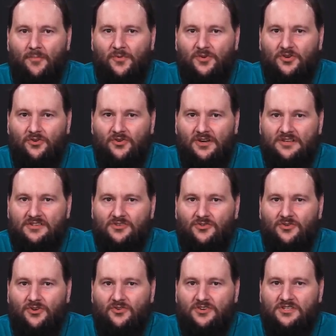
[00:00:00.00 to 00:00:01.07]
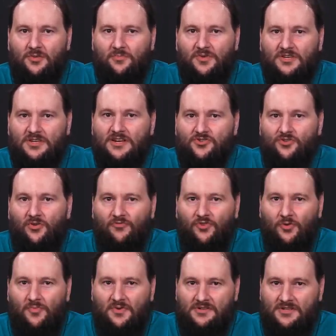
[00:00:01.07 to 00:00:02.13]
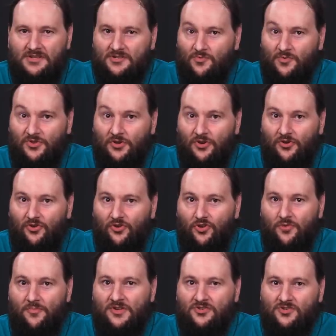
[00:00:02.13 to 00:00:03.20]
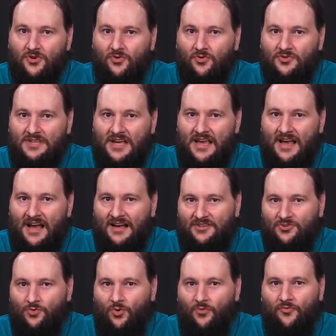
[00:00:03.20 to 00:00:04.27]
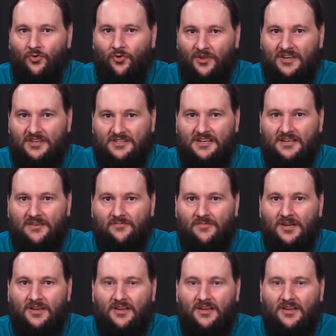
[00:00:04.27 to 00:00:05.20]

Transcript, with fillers: opportunities to increase the potential of your business with the new Human Circles AI tool for LinkedIn.